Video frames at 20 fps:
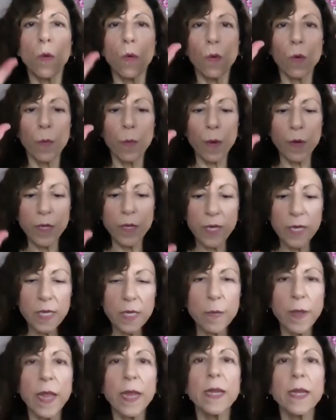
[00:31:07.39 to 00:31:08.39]
or
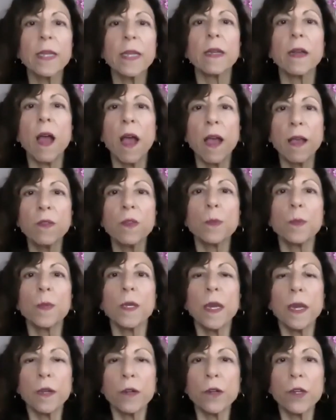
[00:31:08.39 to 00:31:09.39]
participating in high-speed
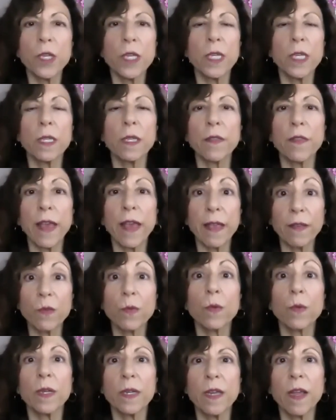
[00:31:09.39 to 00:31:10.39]
energy healing, that's
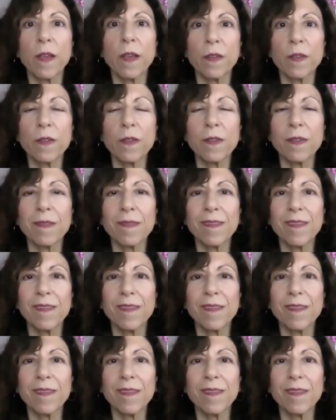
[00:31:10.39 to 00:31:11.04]
what it does